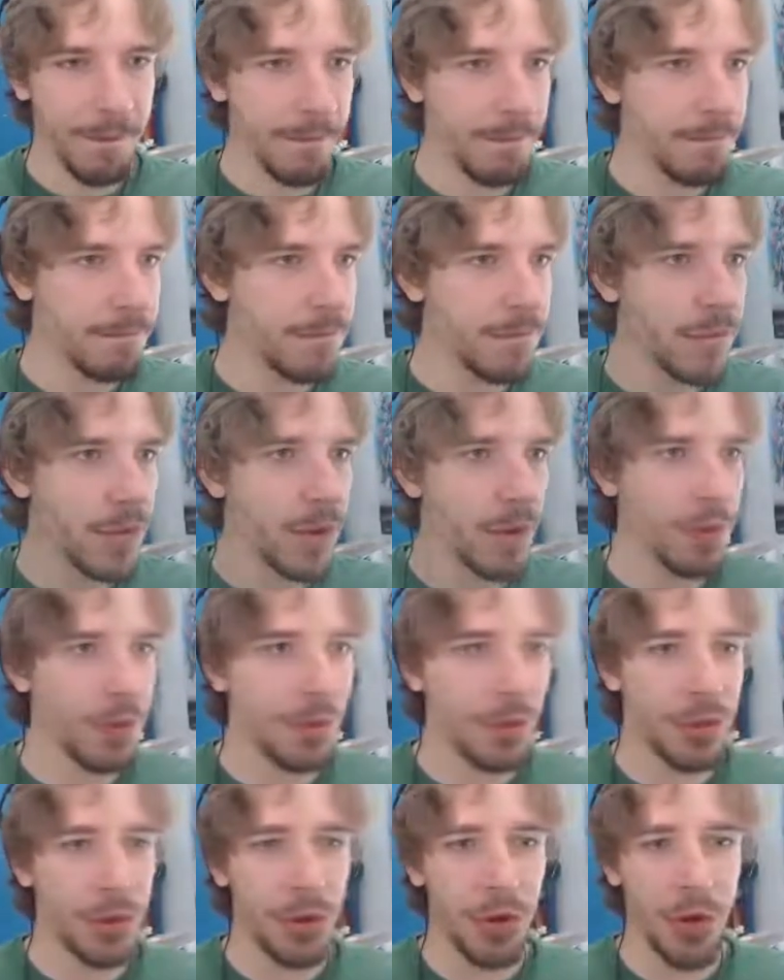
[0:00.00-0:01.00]
There
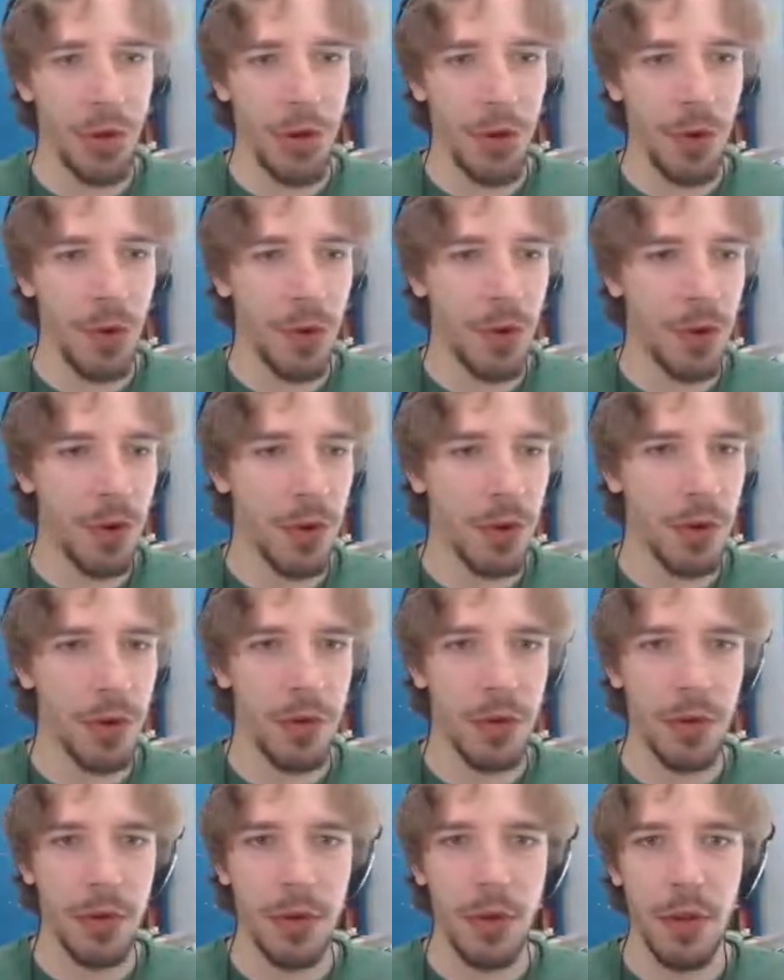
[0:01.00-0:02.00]
we go.
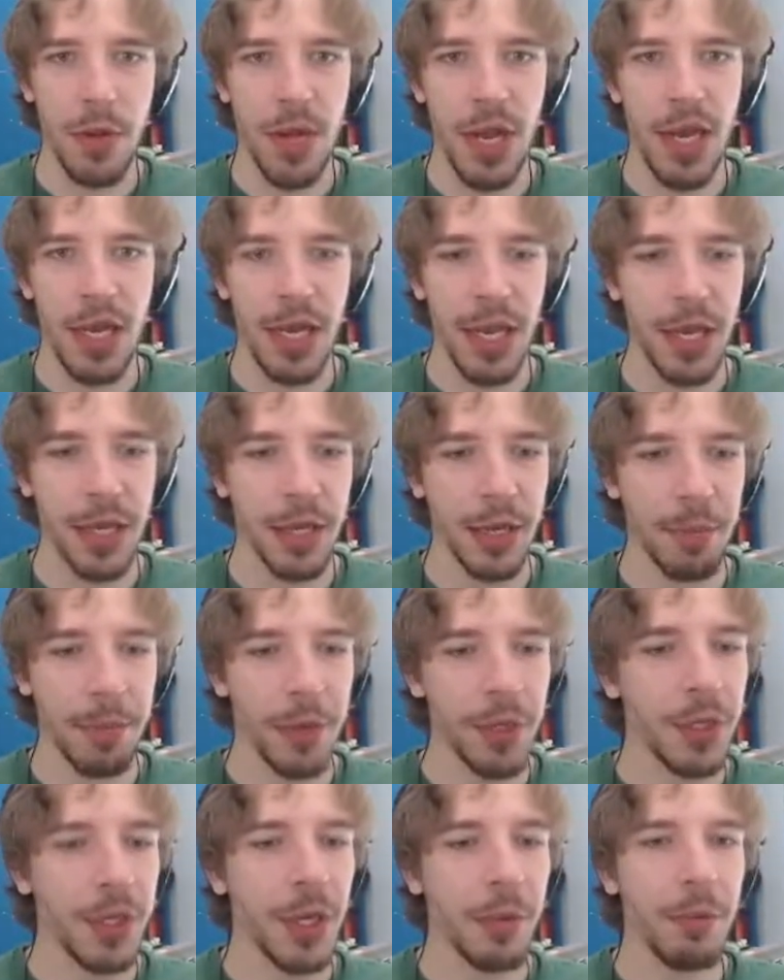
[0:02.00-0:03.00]
I like that
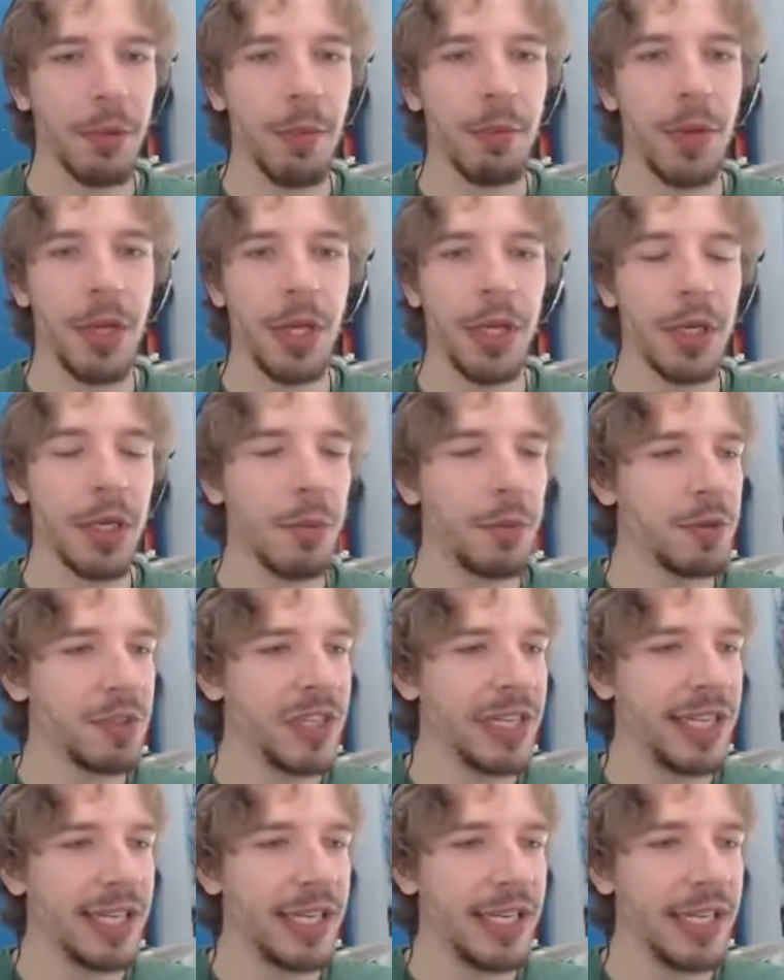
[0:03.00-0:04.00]
minigame. That minigame is
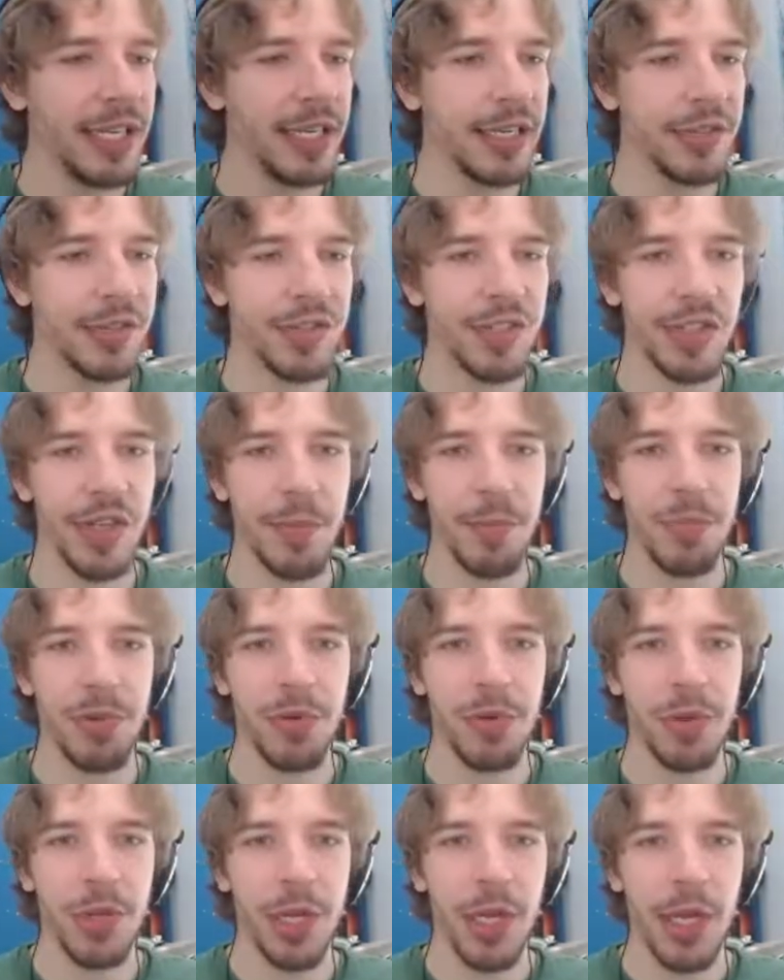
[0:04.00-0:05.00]
clean,
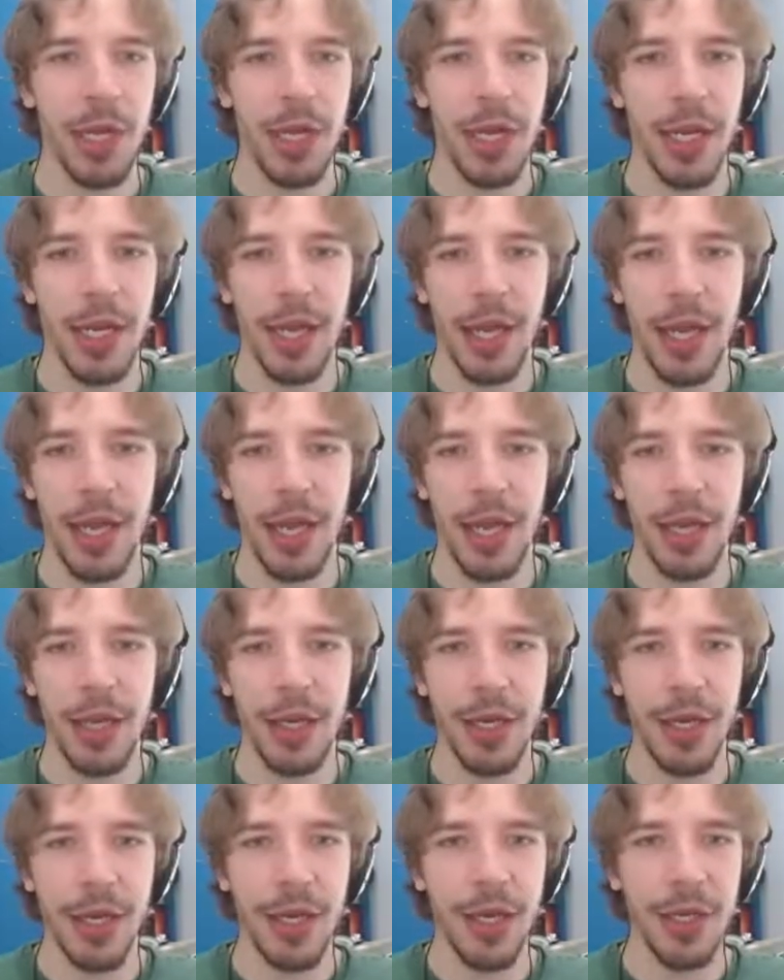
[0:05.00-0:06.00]
simple, and
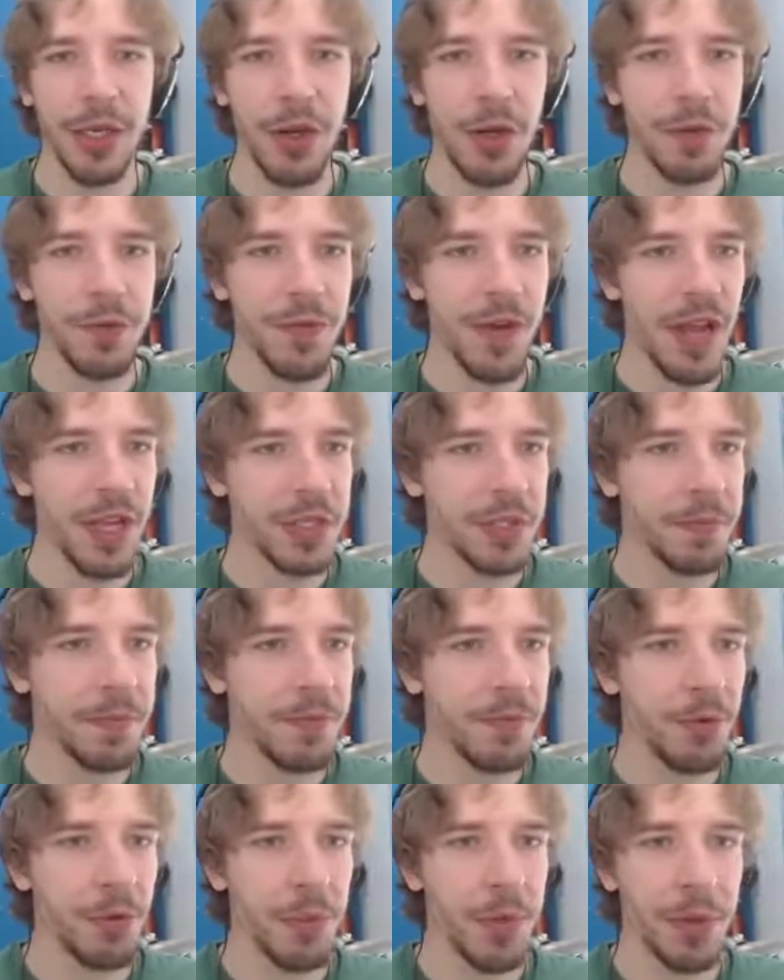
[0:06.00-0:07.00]
it goes fast
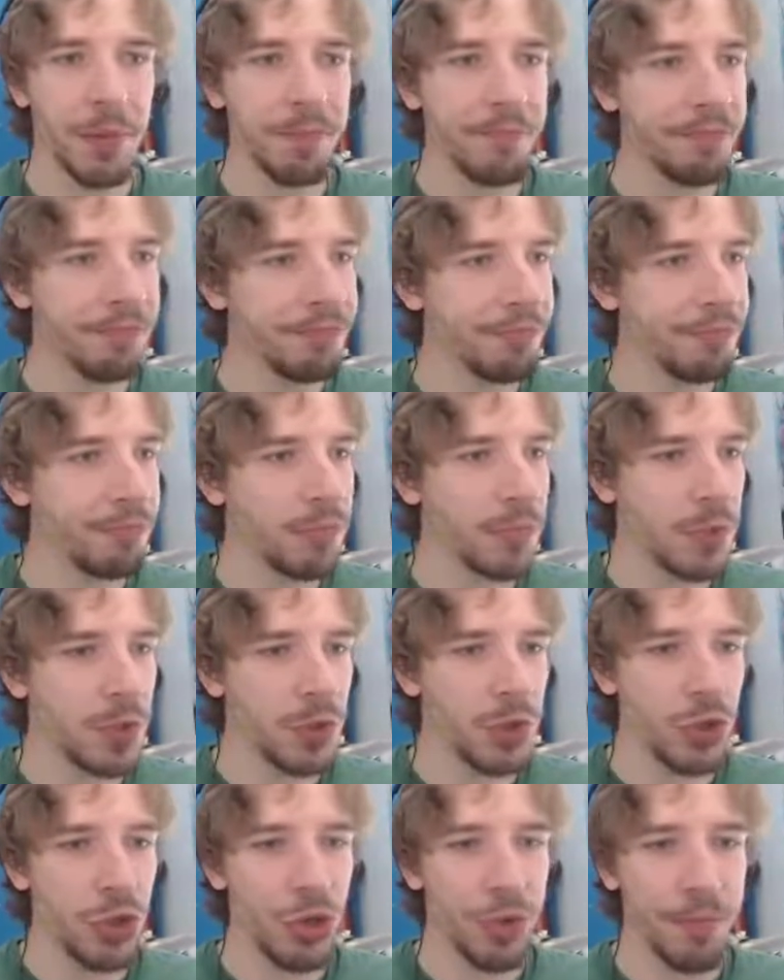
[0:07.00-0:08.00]
for me. It's
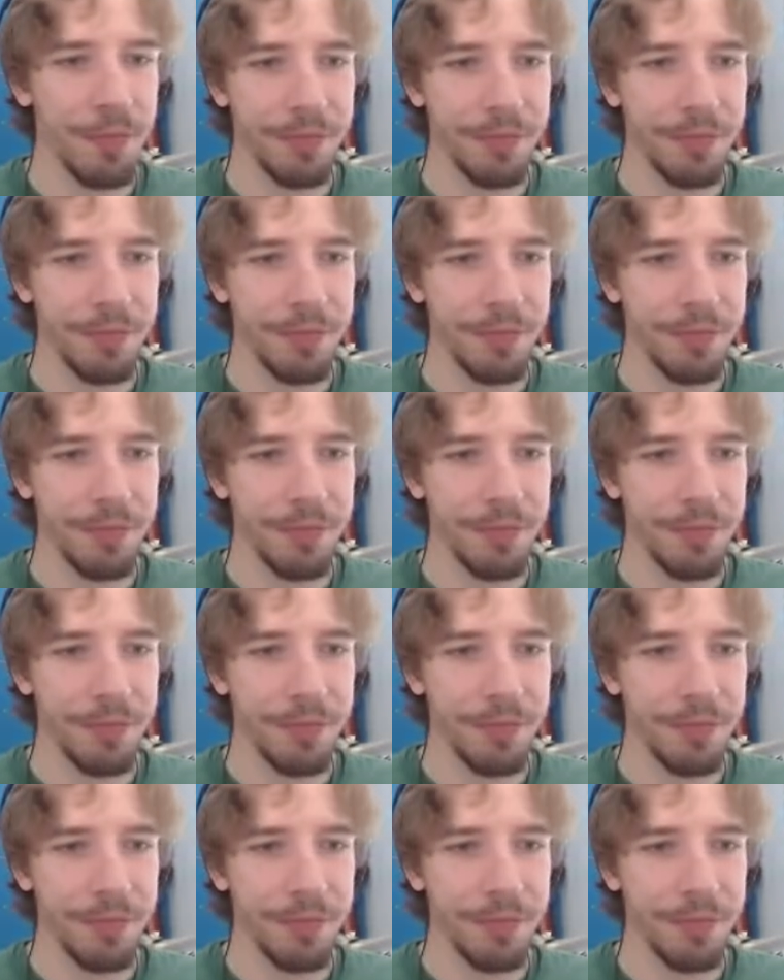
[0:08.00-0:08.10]
good.